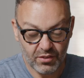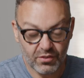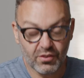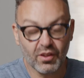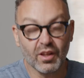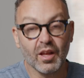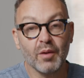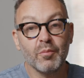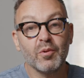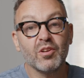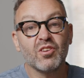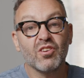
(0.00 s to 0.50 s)
So
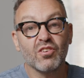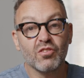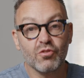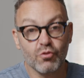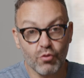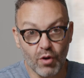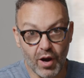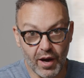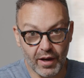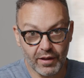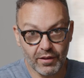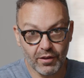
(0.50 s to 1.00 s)
let me just
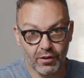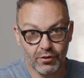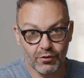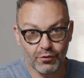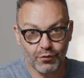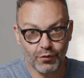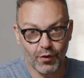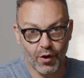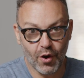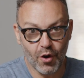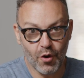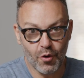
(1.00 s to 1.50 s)
dry this
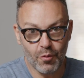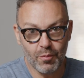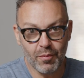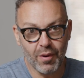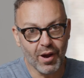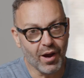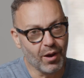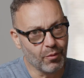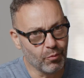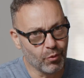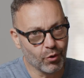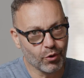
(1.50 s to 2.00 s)
film
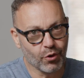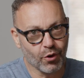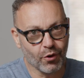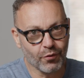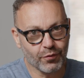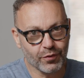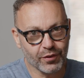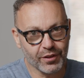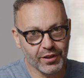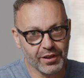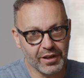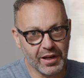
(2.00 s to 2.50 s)
and we'll go
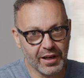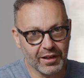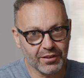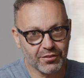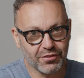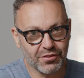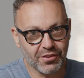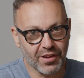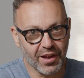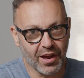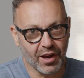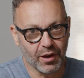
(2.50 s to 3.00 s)
for the next
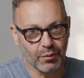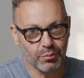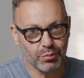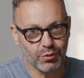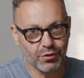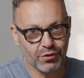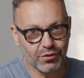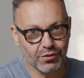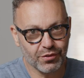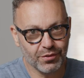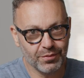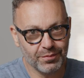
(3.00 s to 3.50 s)

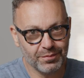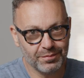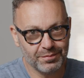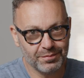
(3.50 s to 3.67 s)
steps.